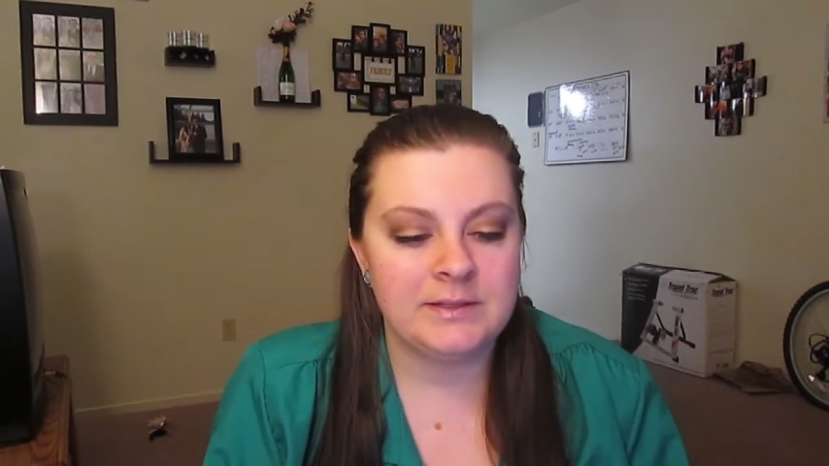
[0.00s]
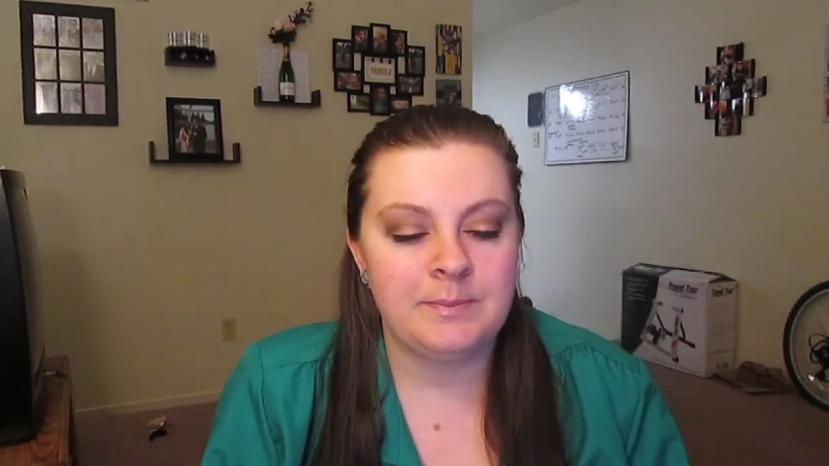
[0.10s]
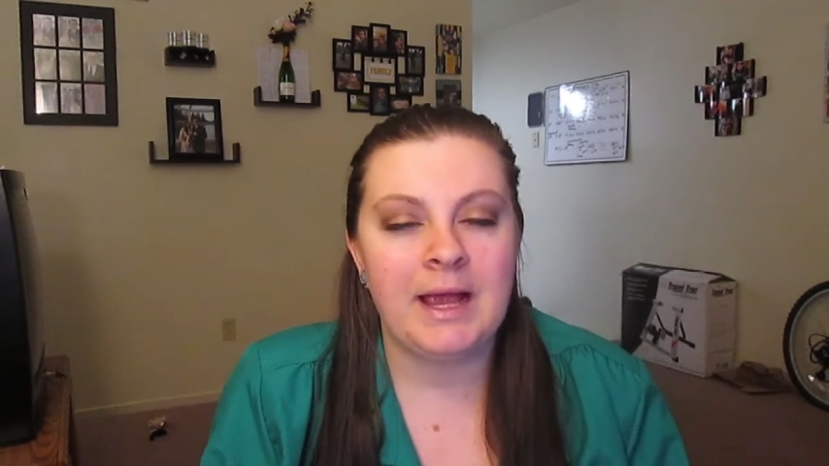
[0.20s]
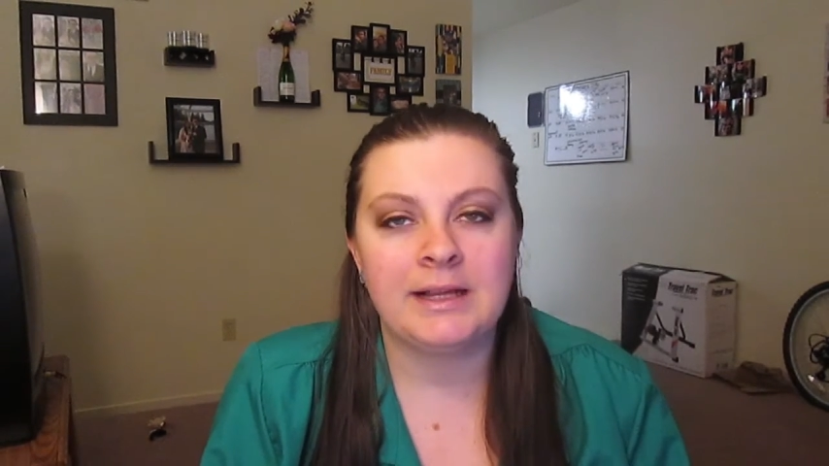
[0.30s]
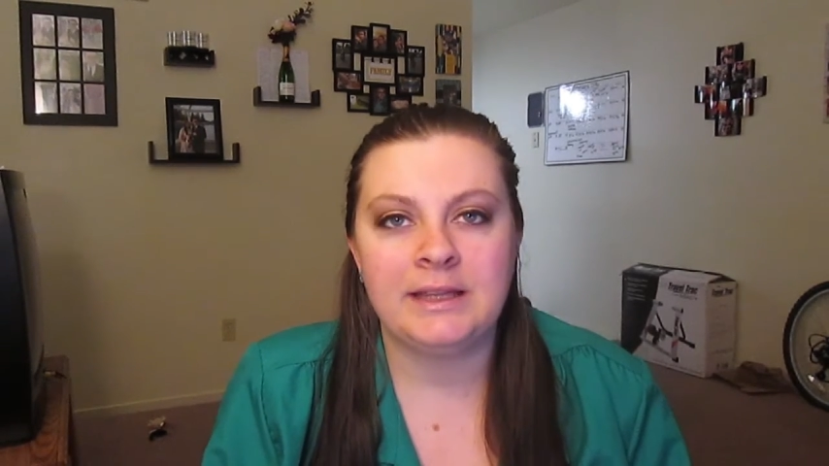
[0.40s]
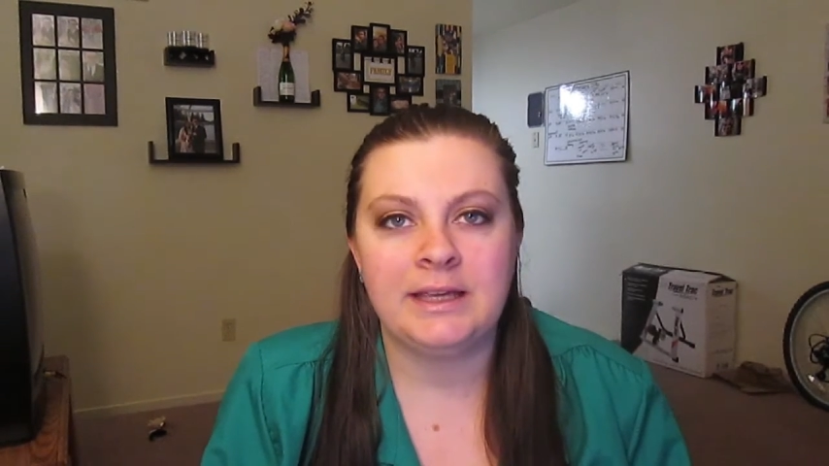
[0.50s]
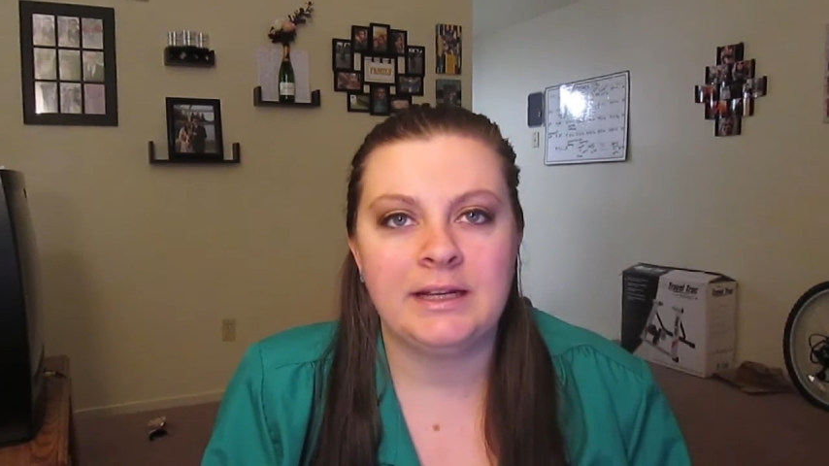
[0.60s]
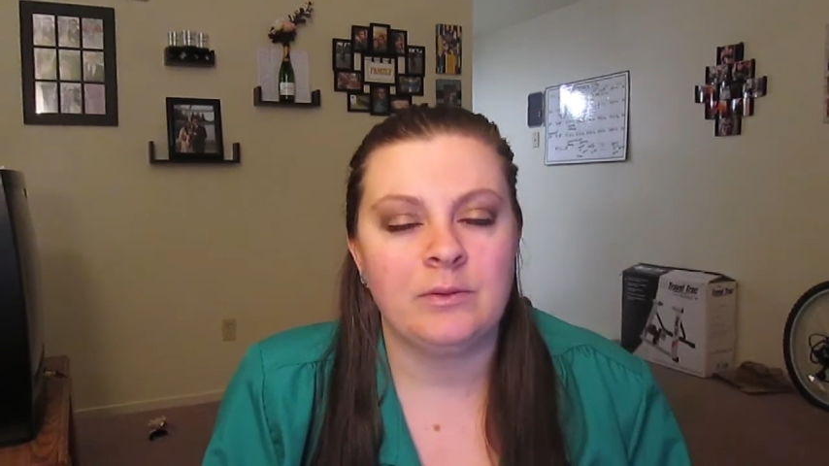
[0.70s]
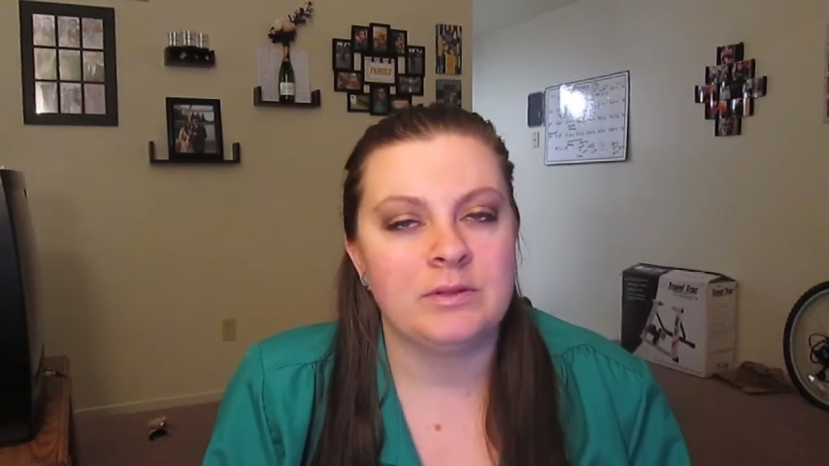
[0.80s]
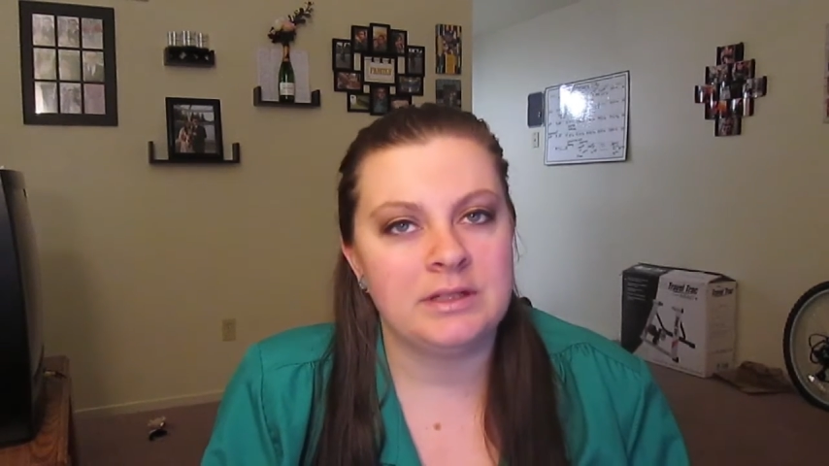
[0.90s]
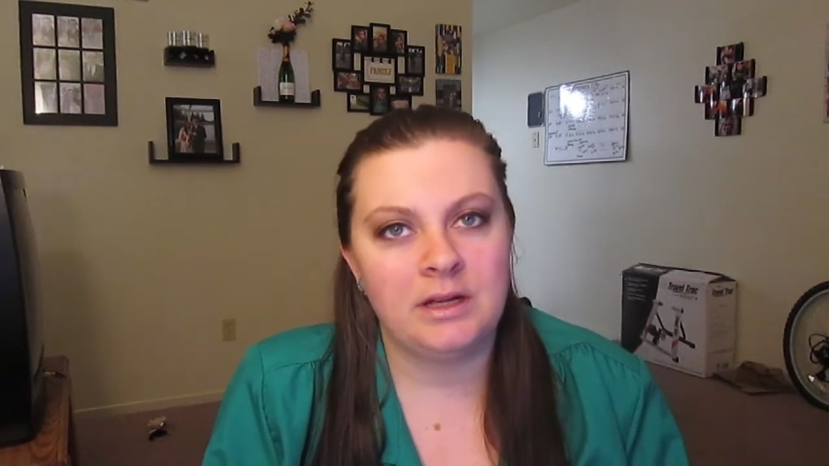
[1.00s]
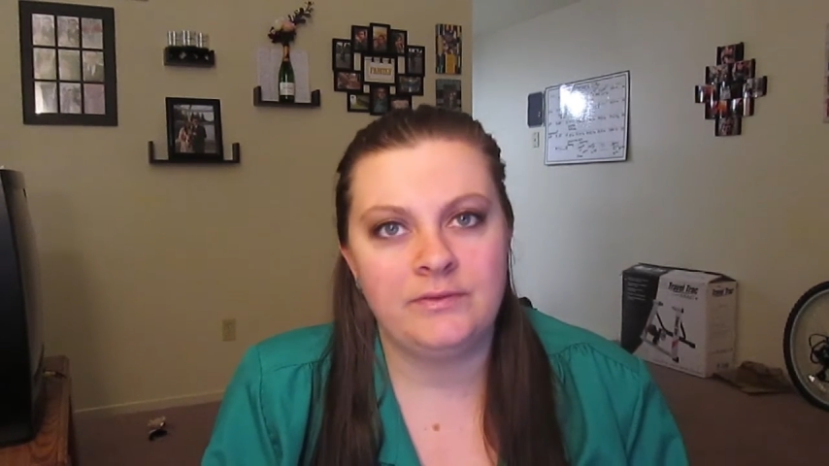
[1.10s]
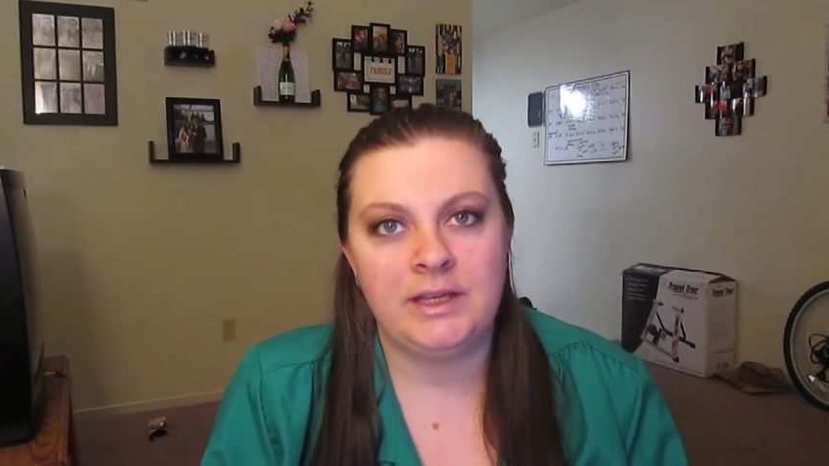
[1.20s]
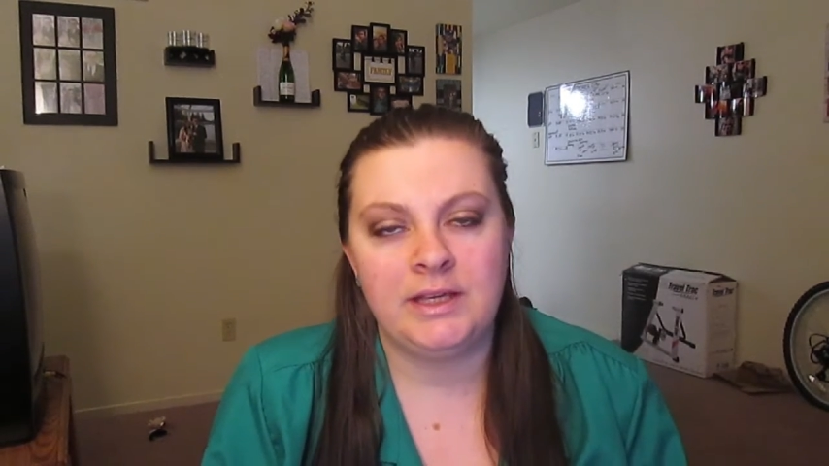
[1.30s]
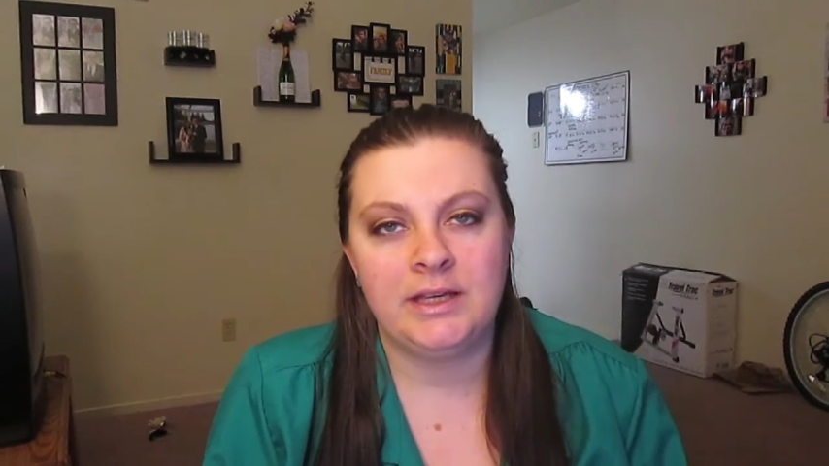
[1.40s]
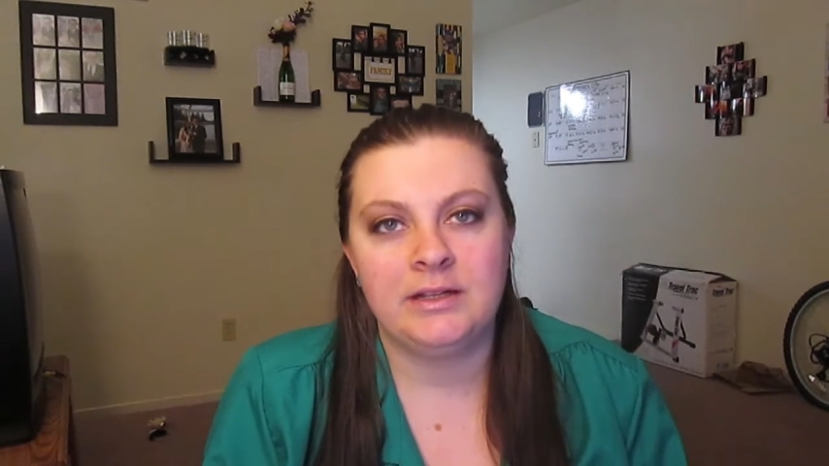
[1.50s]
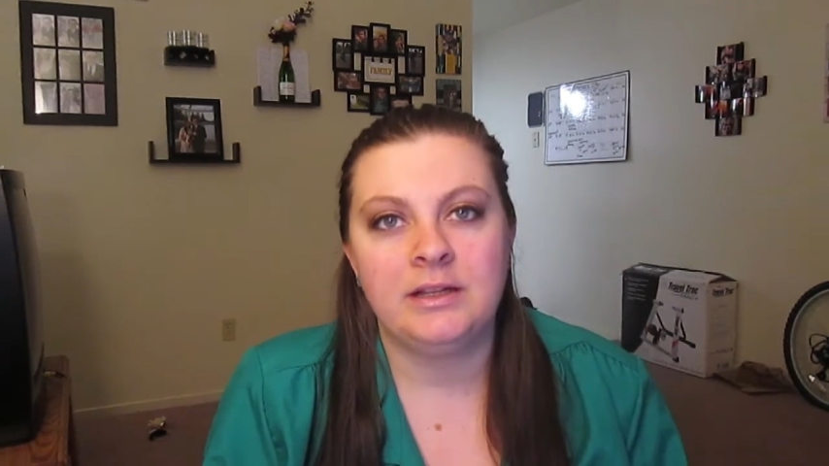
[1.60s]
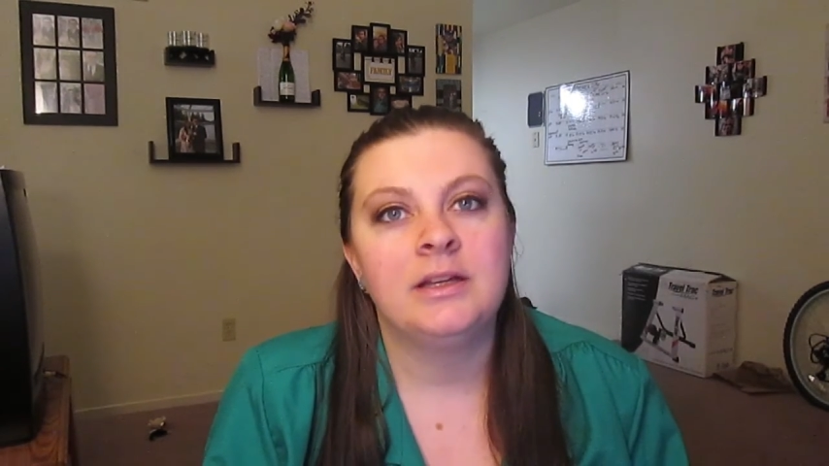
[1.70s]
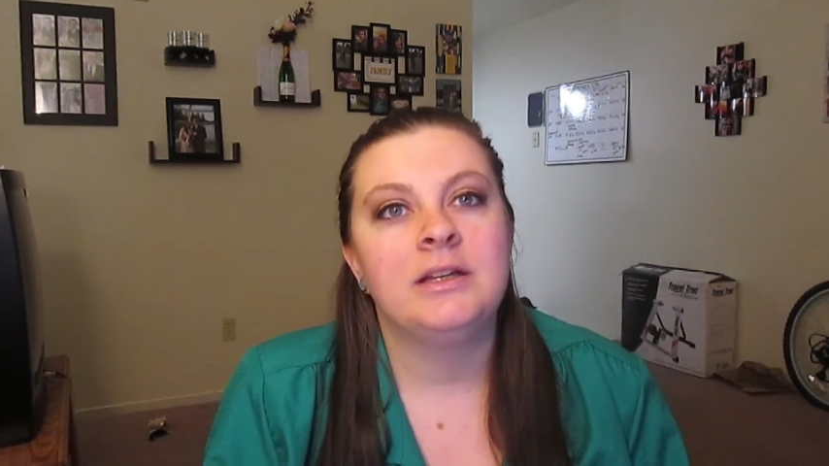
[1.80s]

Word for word: Back then I was not vegan.